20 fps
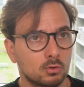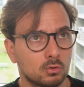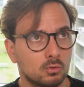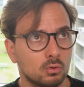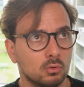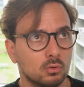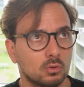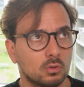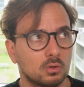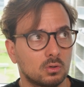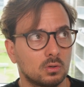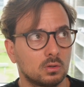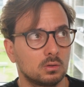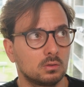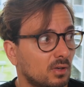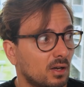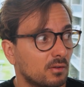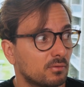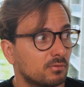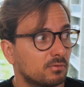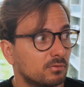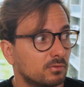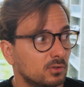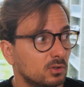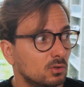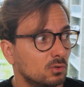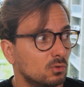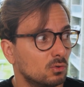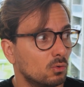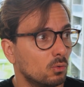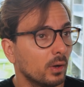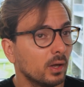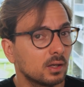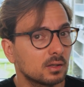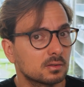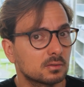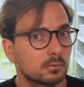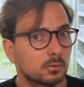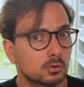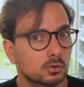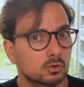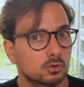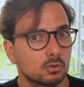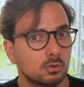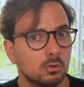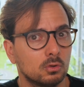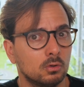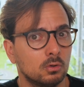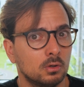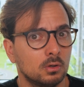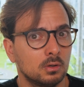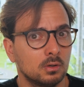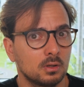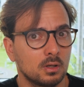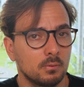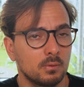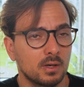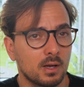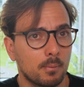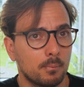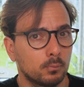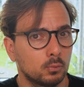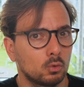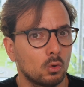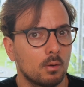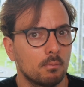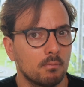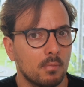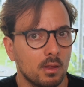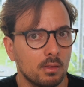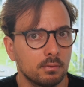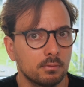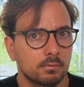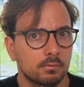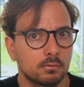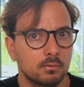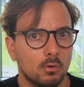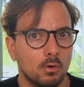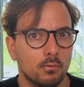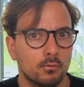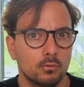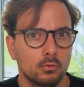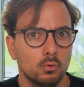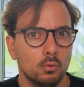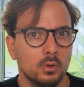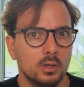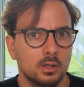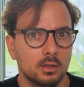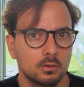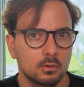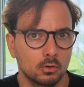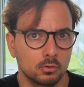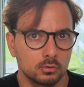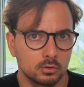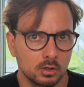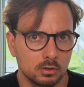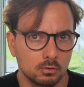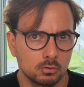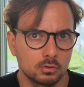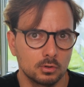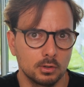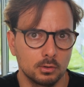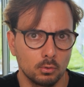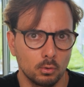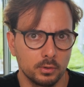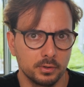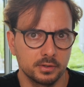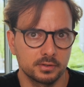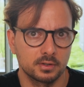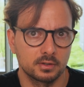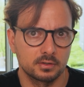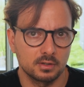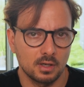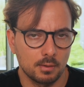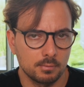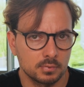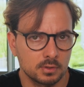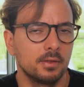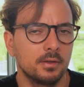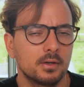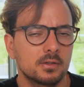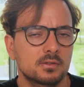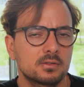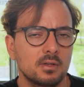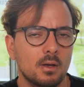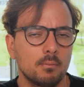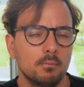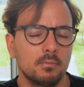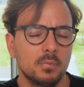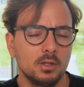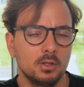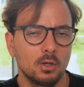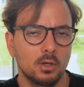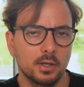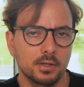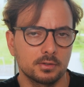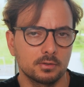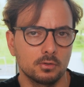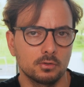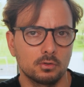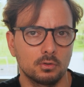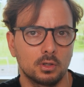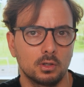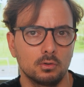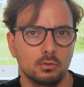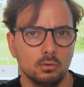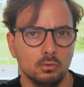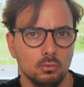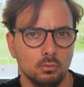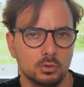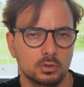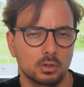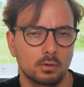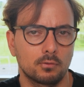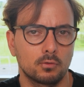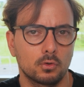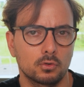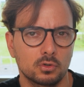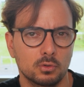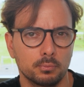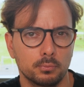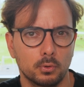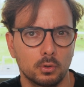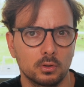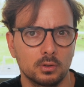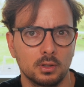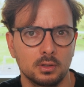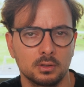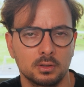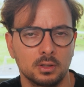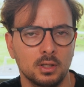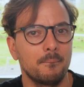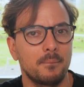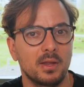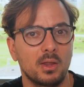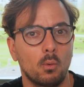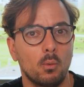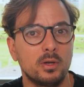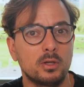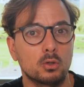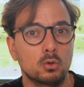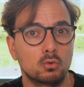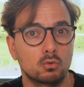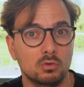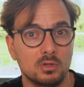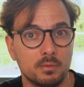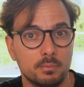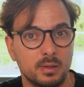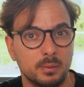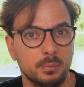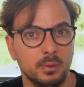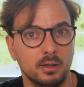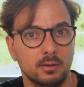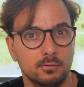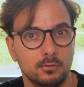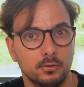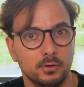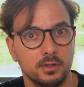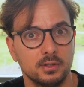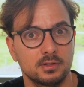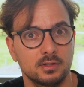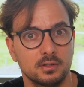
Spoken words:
took a few weeks for sure, even up to a month of continuously doing these exams. There's some video lessons you can do, which are of course important, but the way you really prepare for this